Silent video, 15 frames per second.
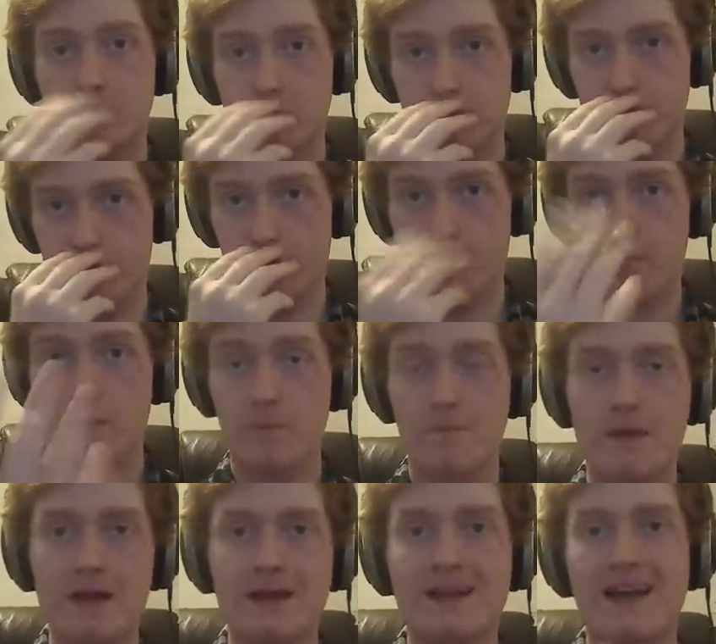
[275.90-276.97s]
you know,
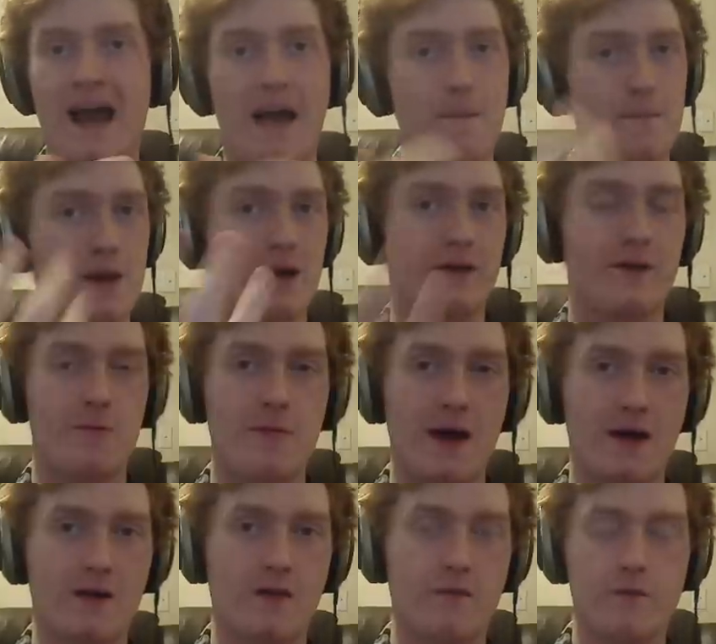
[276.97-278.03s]
permitting, I might go
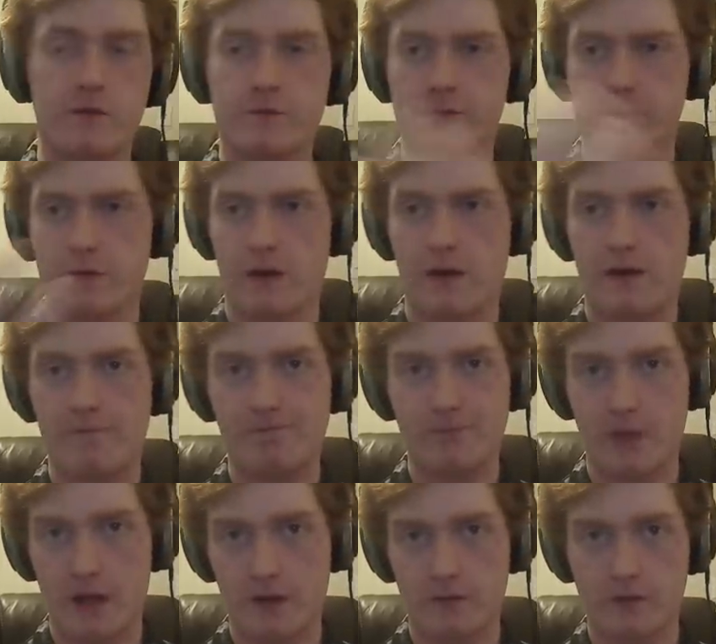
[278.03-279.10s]
back in the future, but
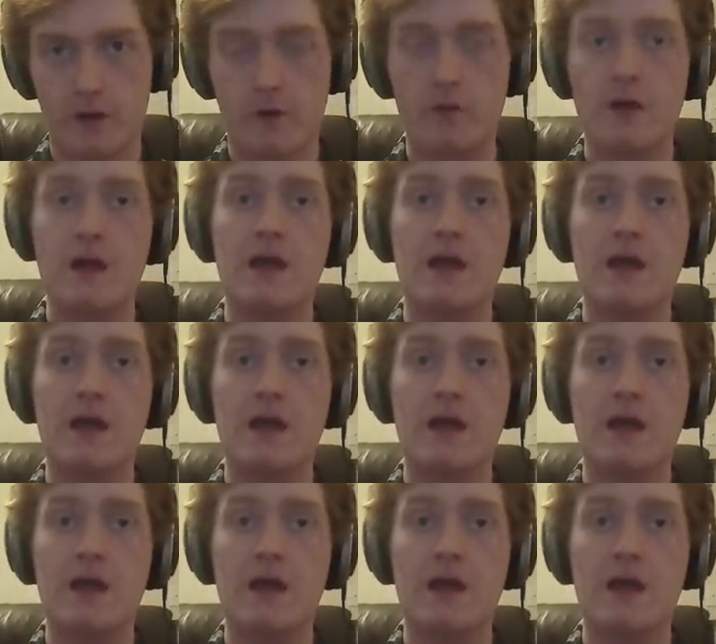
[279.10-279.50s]
I don't know.